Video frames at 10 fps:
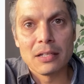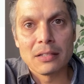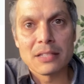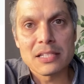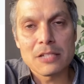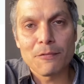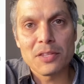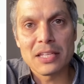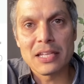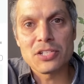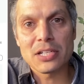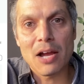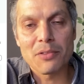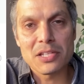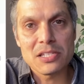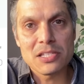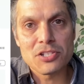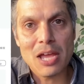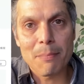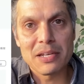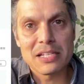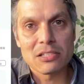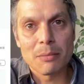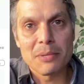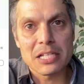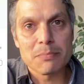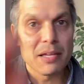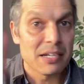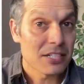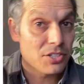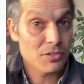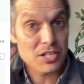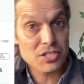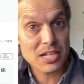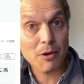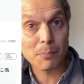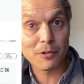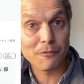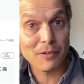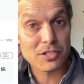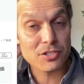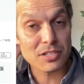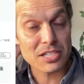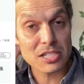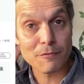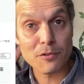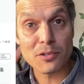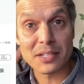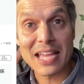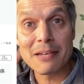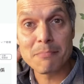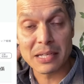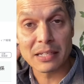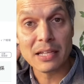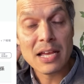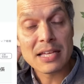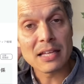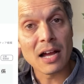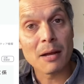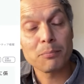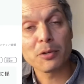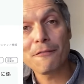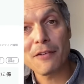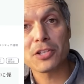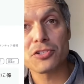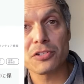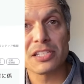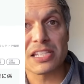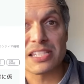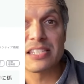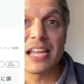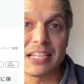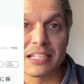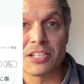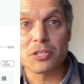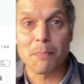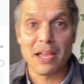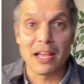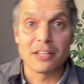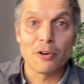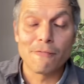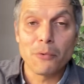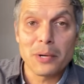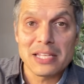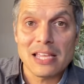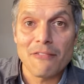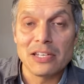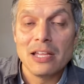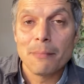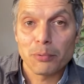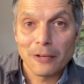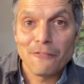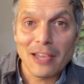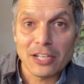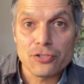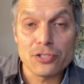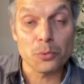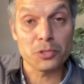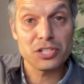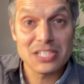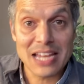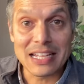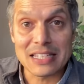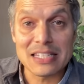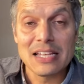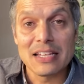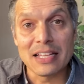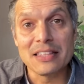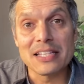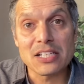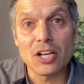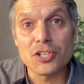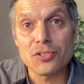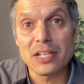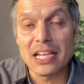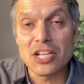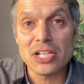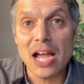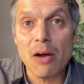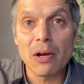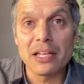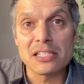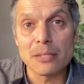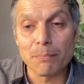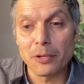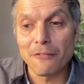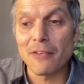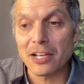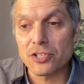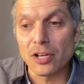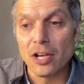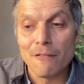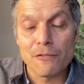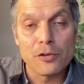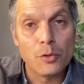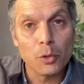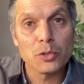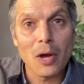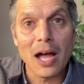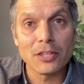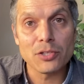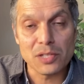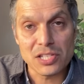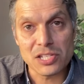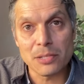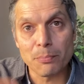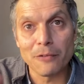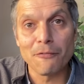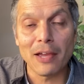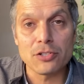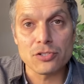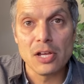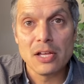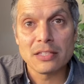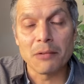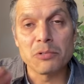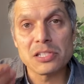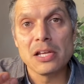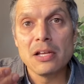This is for the Ishikawa. This is in Japanese, so let me explain it to you. Ishikawa Prefecture, this is for their kenmin. Prefecture is a state in Japan. There are 47 prefectures or states in this country. Ishikawa is the prefecture for Noto Hanto. This is the prefecture that was